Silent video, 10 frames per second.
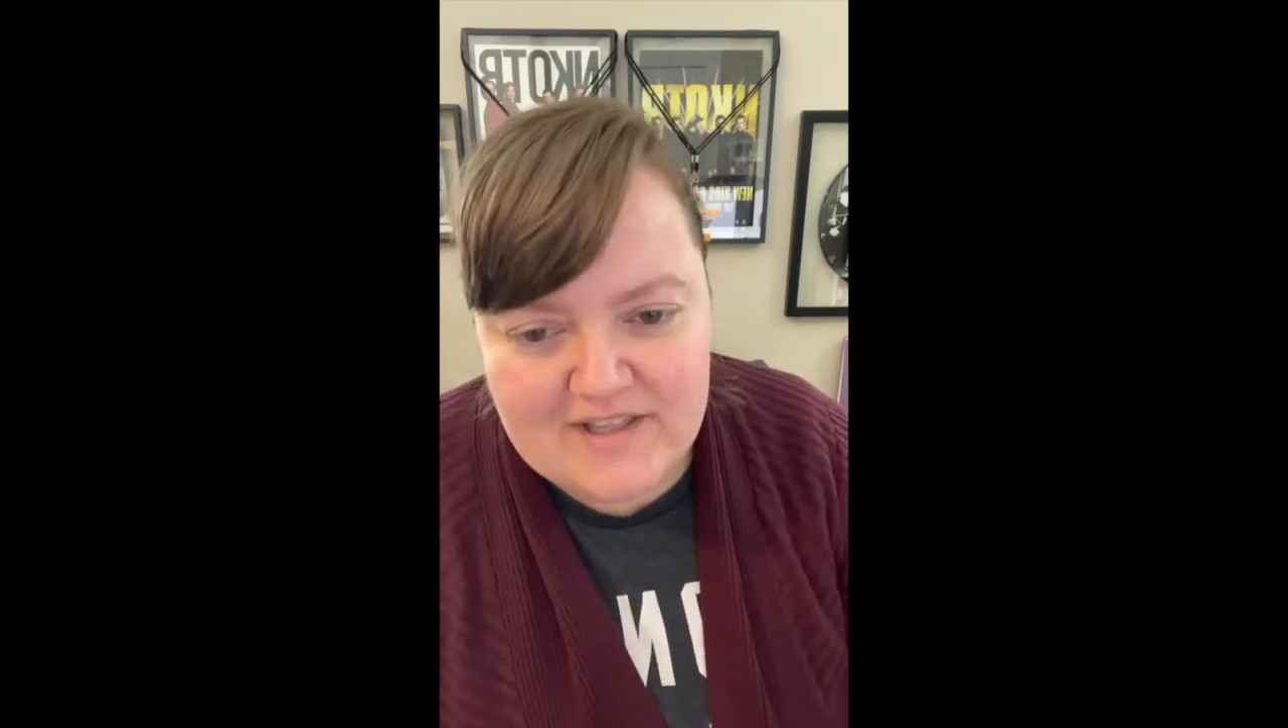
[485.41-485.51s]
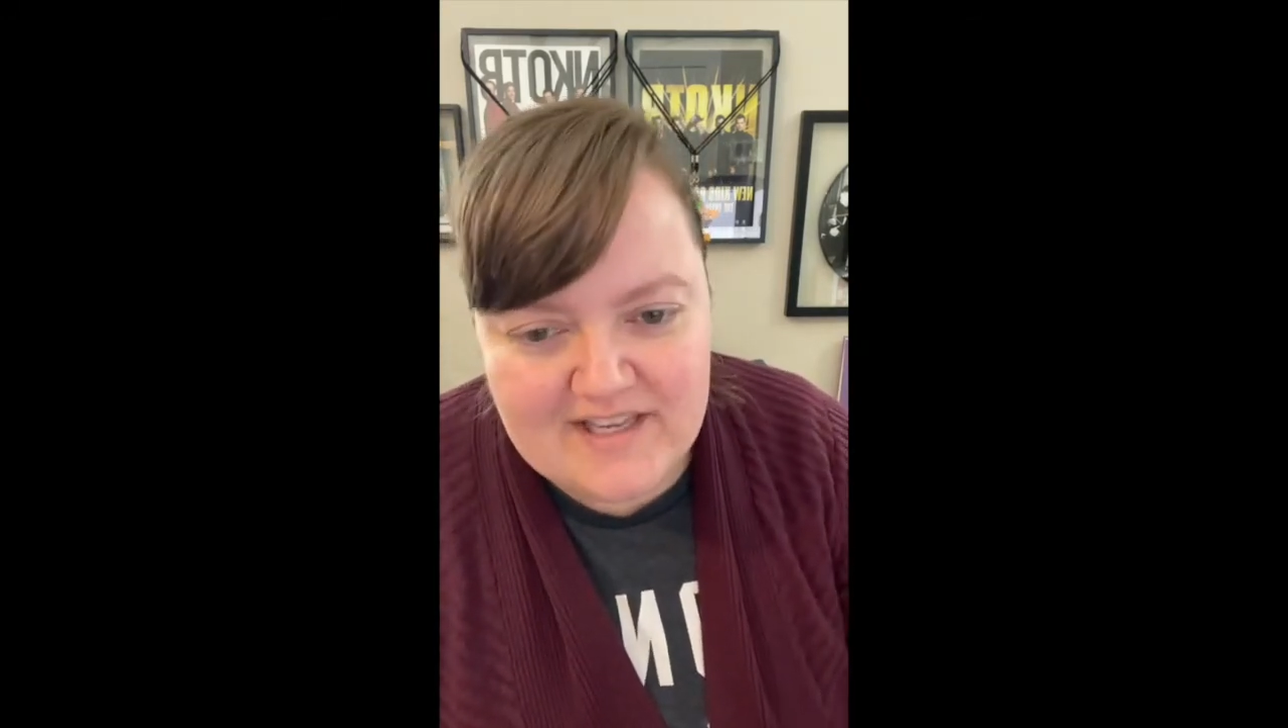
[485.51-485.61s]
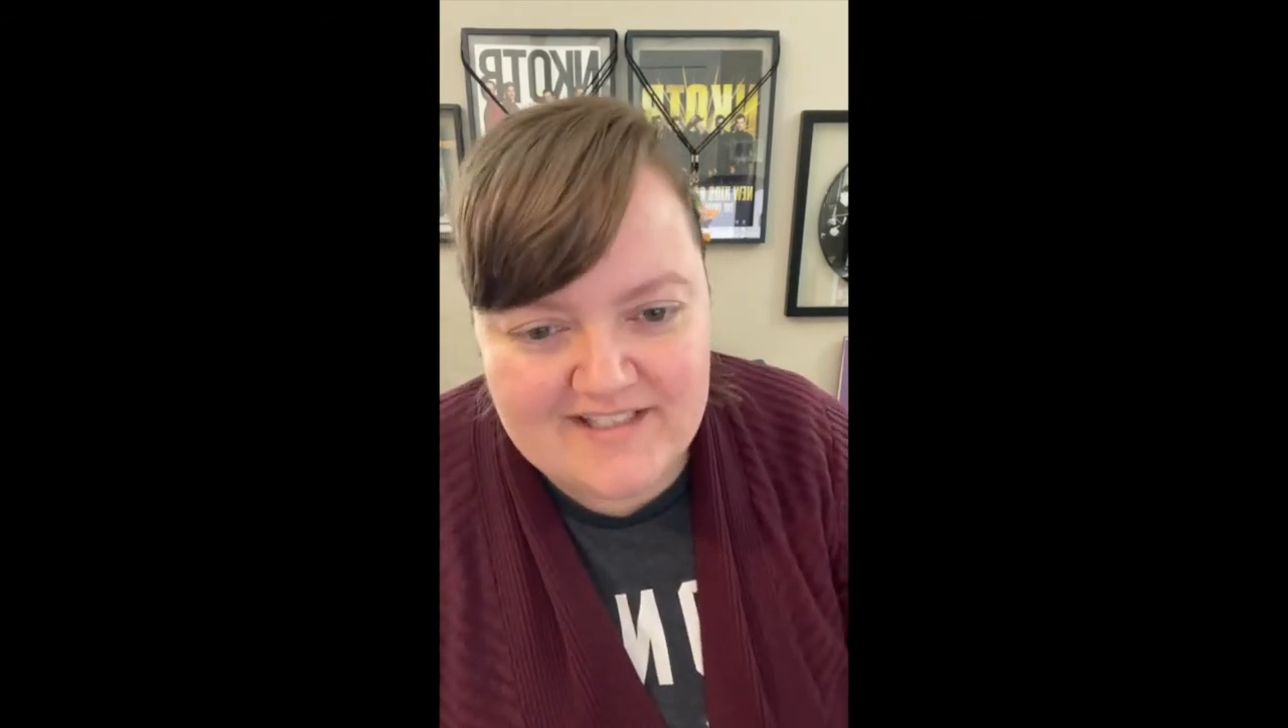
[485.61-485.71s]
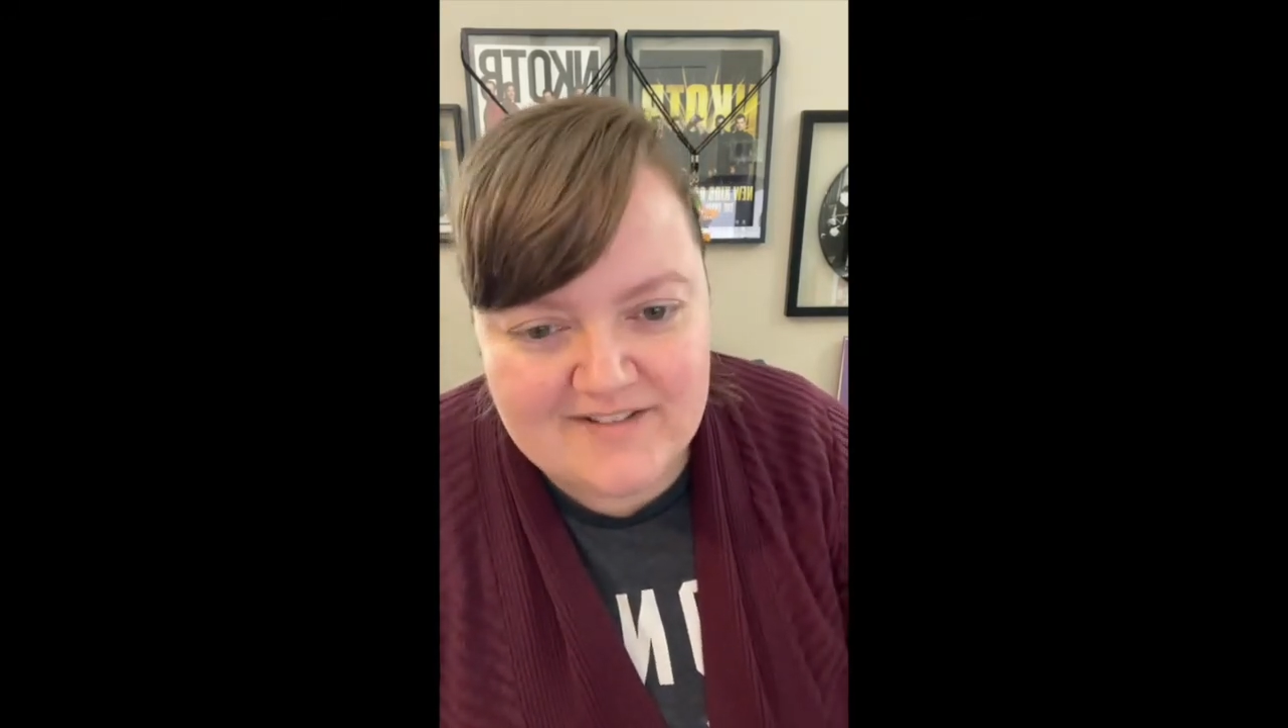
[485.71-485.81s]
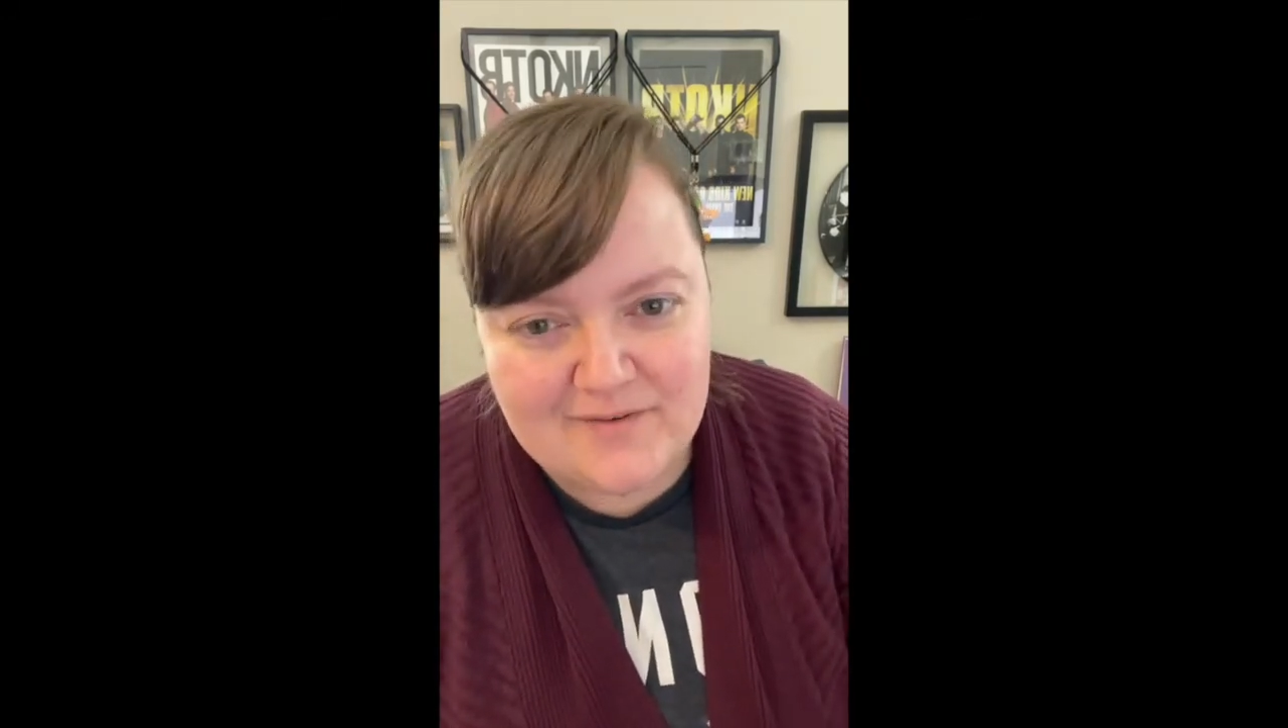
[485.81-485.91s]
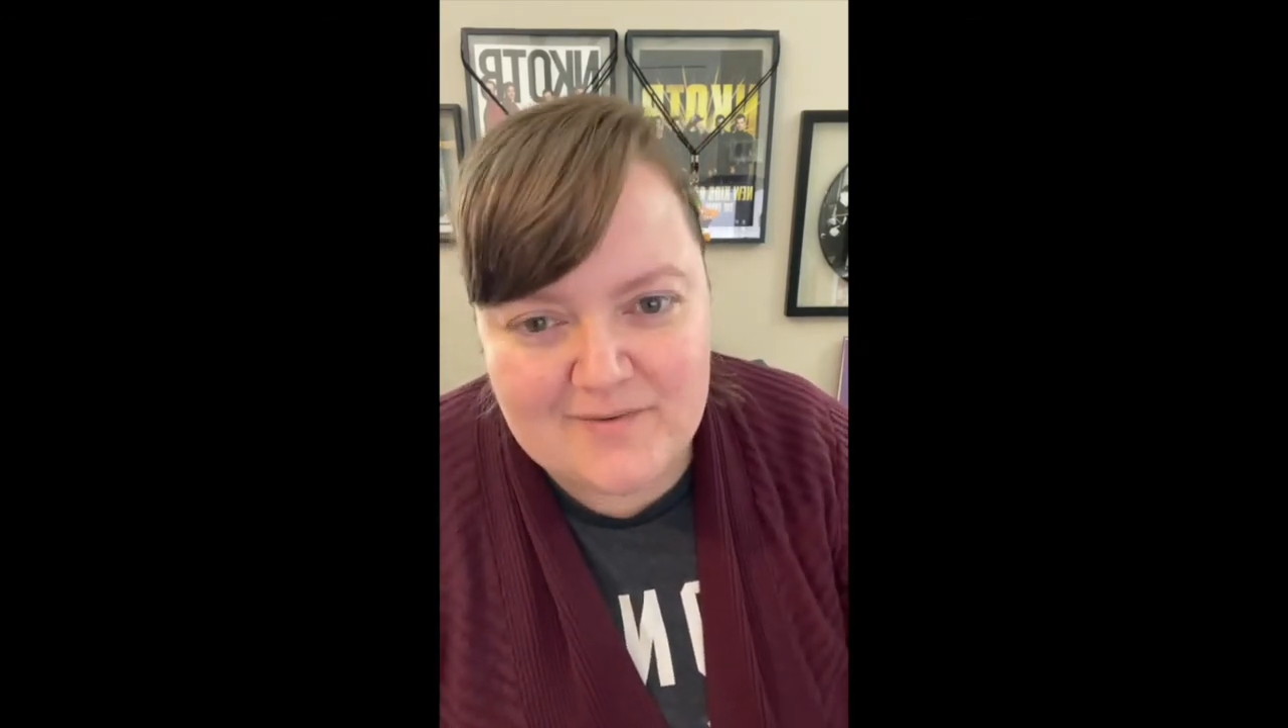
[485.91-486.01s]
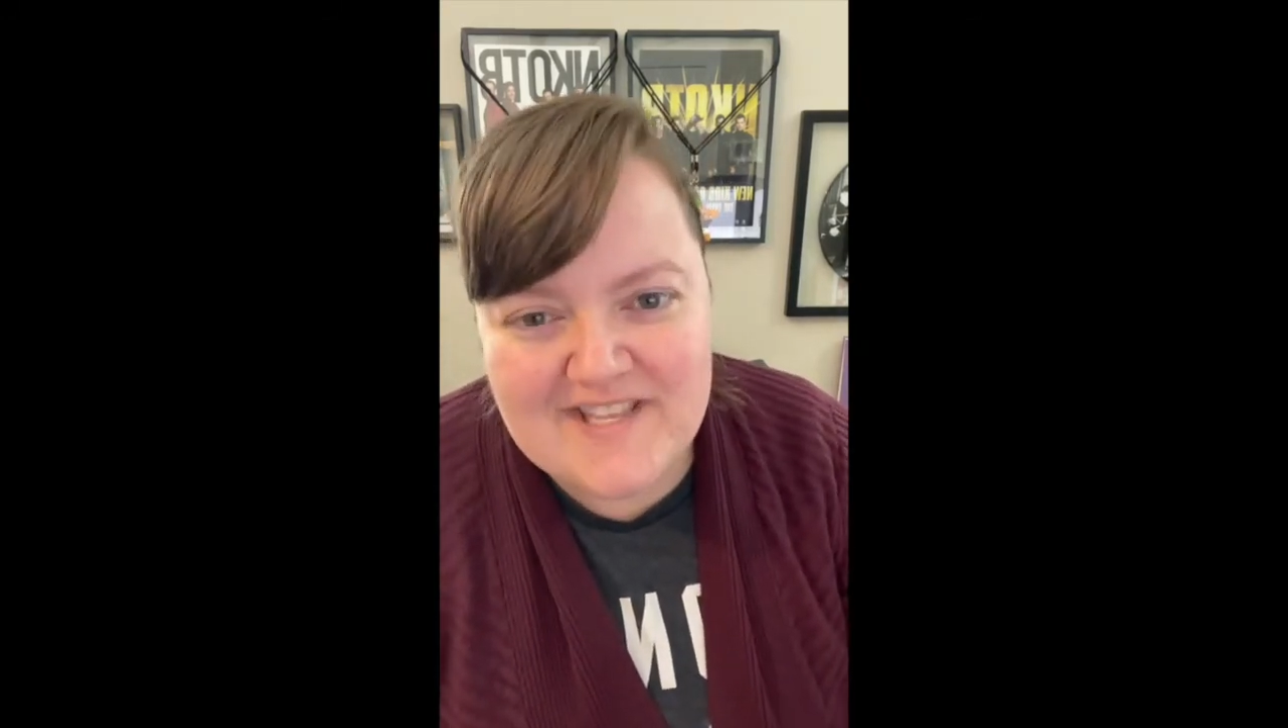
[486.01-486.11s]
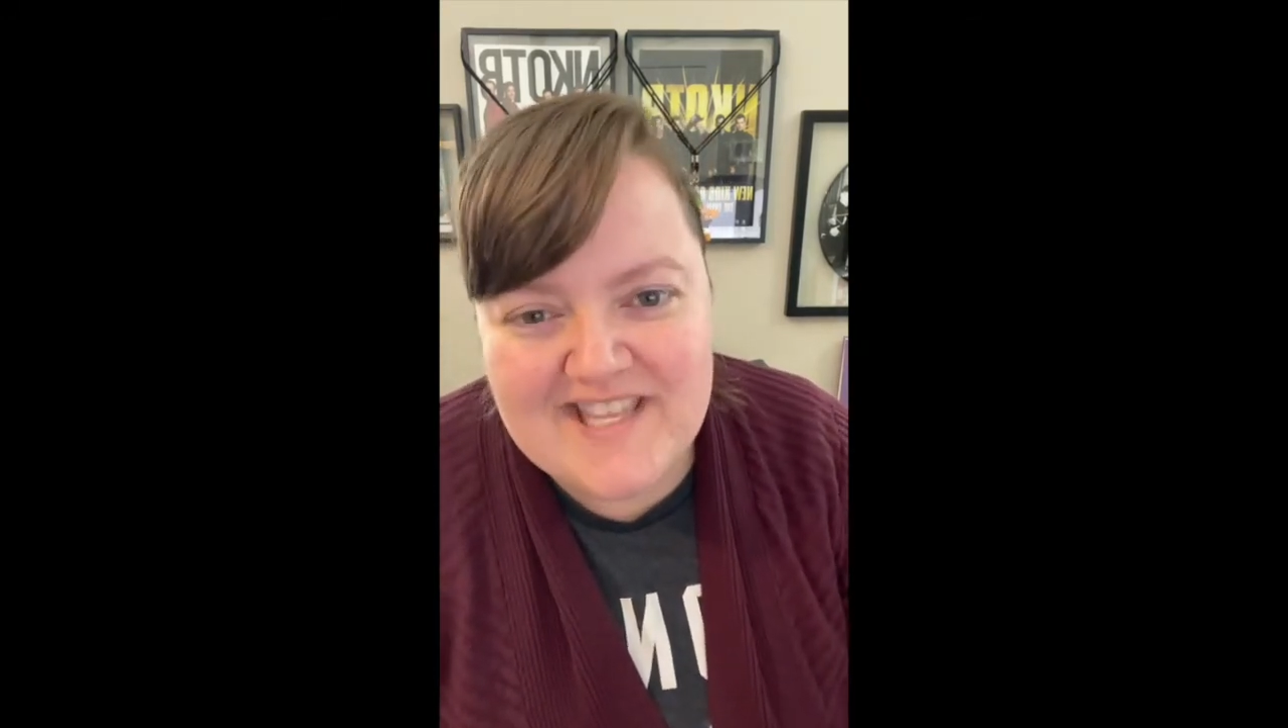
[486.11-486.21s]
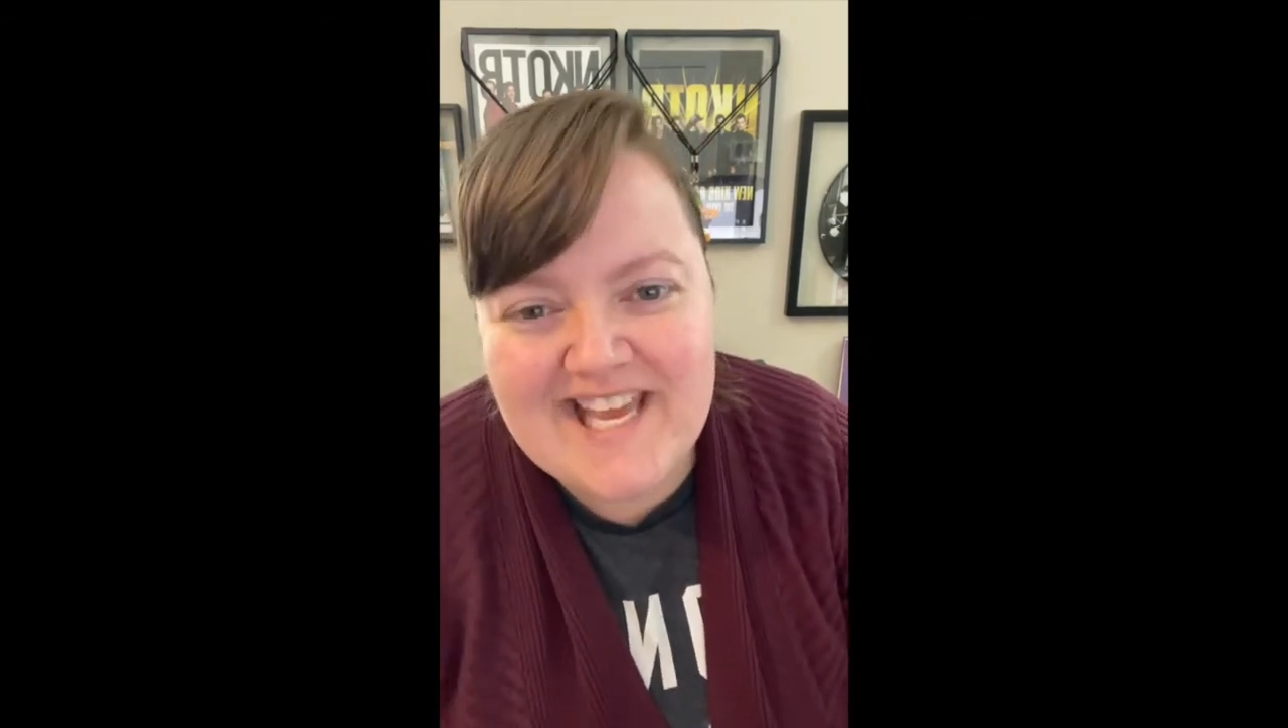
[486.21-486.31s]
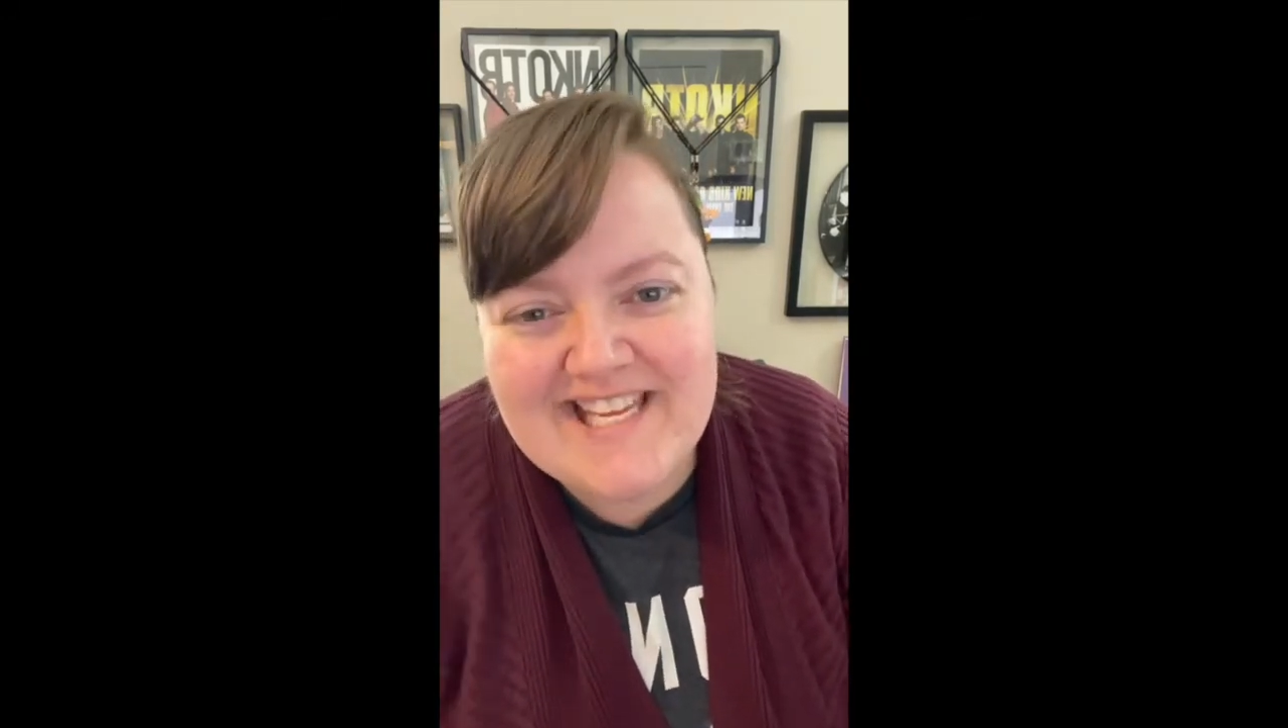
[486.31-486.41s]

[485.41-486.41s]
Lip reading: things for me,